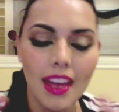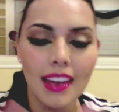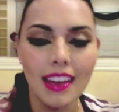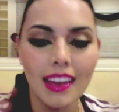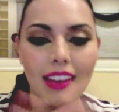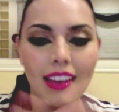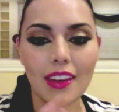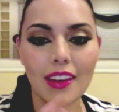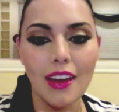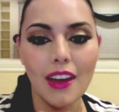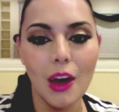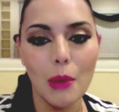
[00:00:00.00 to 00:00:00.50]

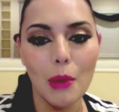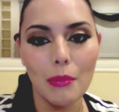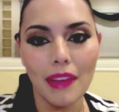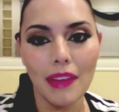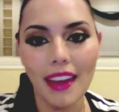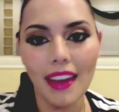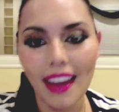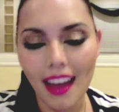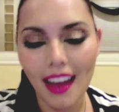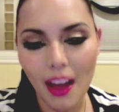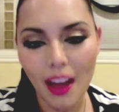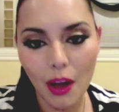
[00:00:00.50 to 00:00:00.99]
Can you help me
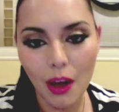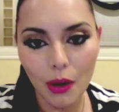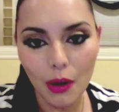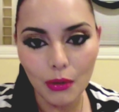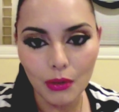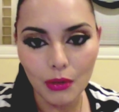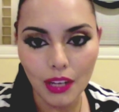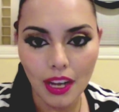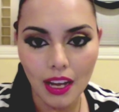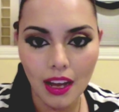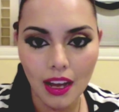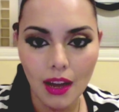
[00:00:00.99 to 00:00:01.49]

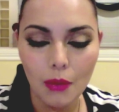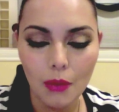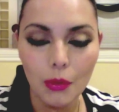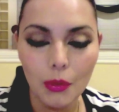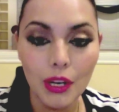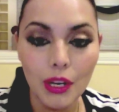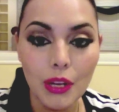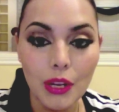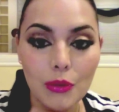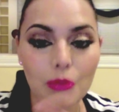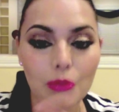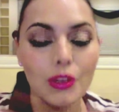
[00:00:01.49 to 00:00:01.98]
out? What
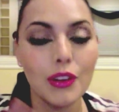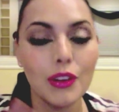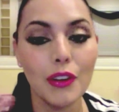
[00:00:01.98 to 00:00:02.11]
do you use on